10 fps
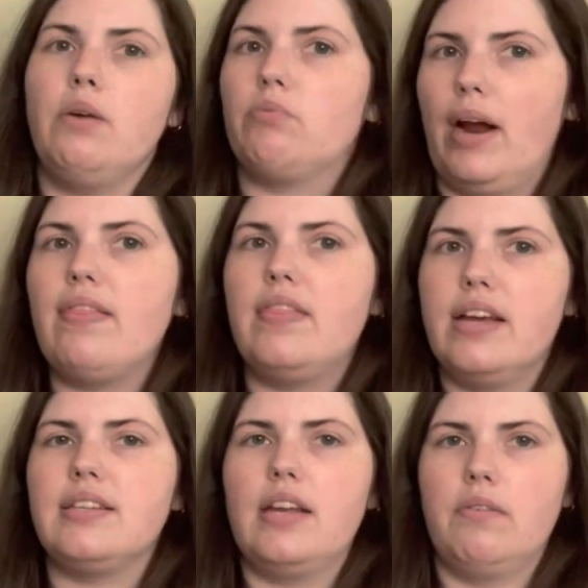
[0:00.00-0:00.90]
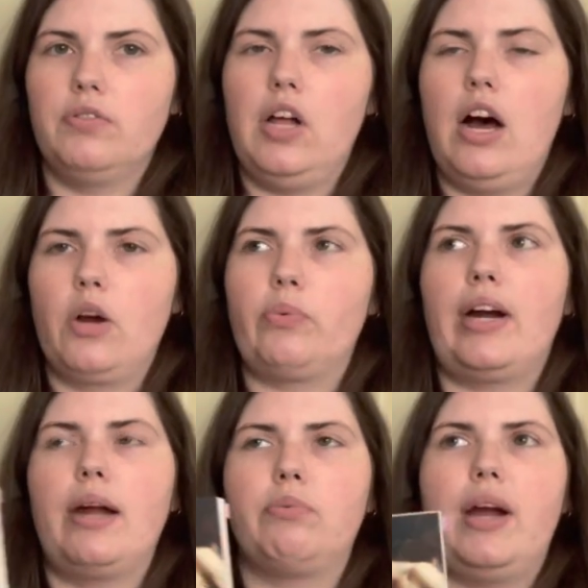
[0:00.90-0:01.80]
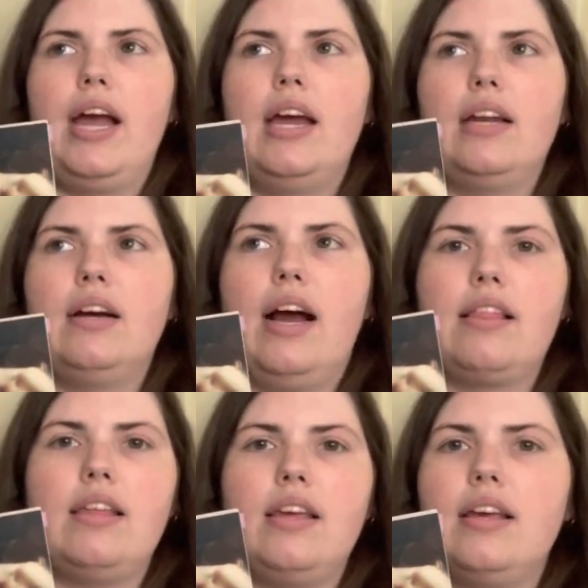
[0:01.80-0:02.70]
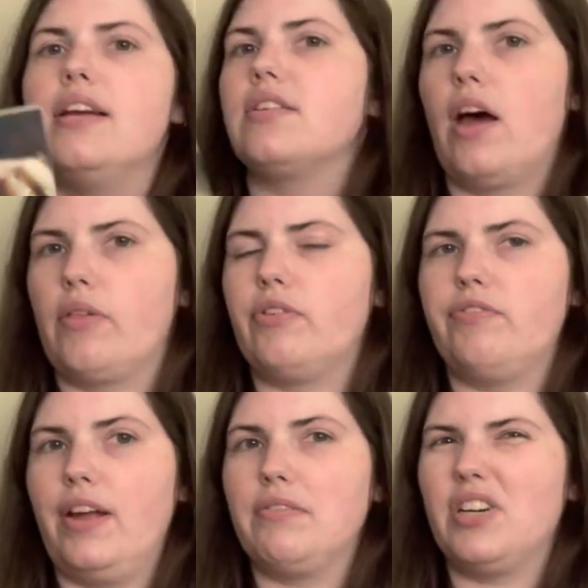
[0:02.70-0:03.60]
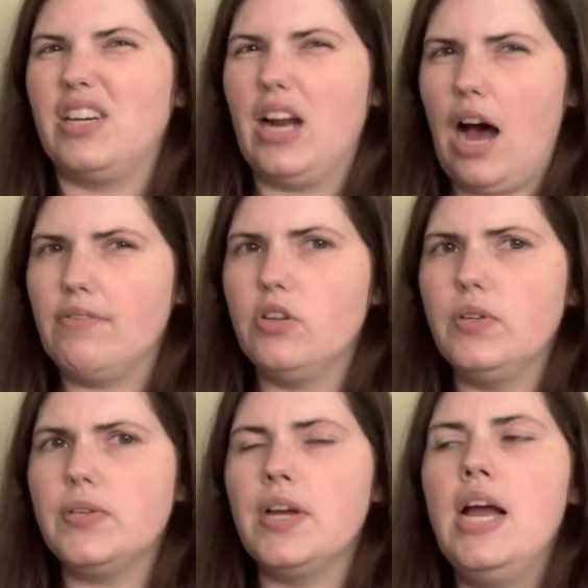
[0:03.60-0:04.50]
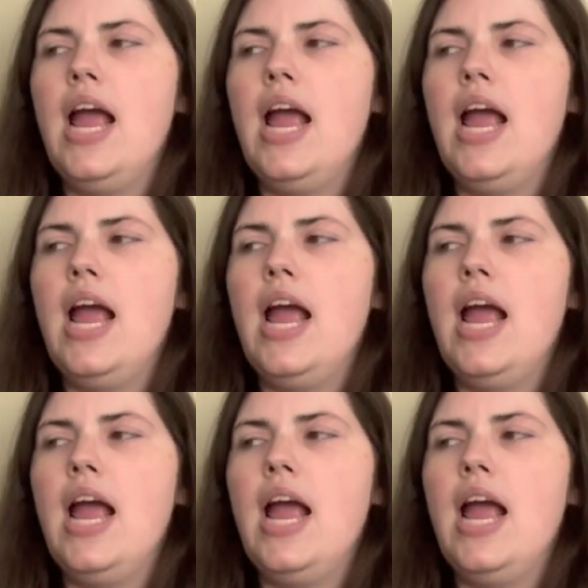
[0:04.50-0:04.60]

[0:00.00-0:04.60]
read this in a vlog where I read, I think, his other favorite novels.